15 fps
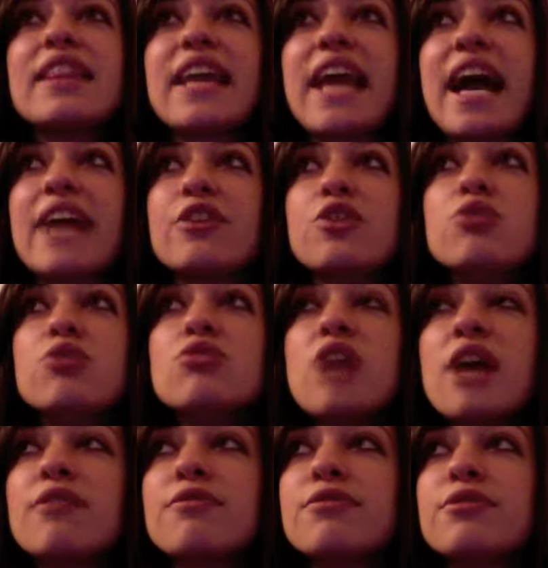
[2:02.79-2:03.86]
They had
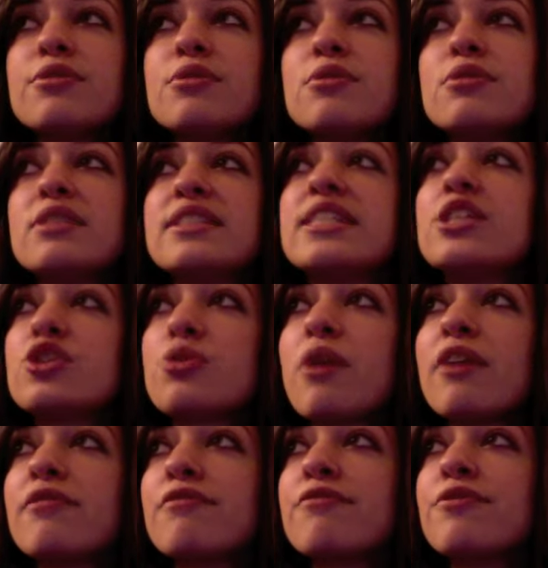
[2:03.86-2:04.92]
Yunnan food,
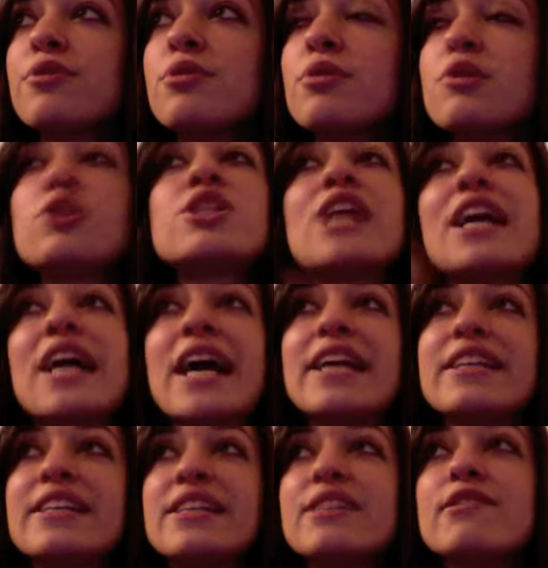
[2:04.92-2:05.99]
Sichuan food,
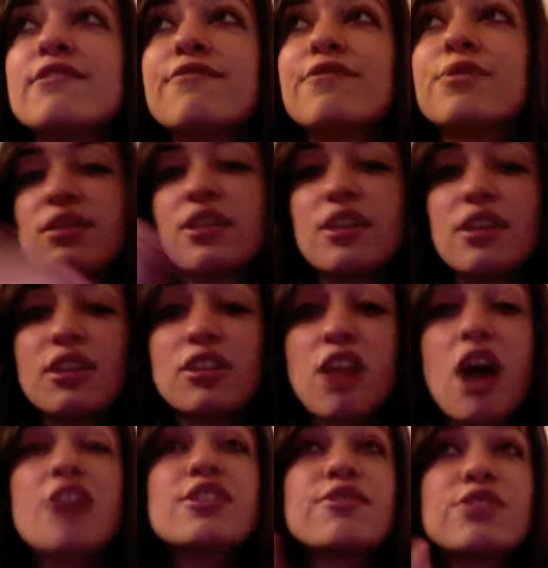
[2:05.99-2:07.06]
Shanghainese food,
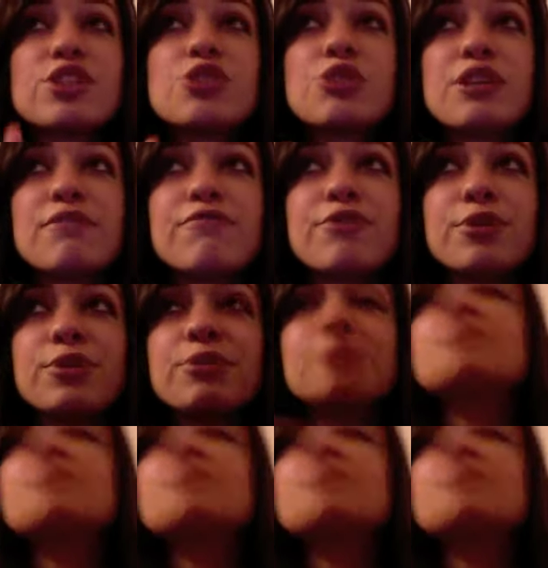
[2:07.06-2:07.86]
lots of street food.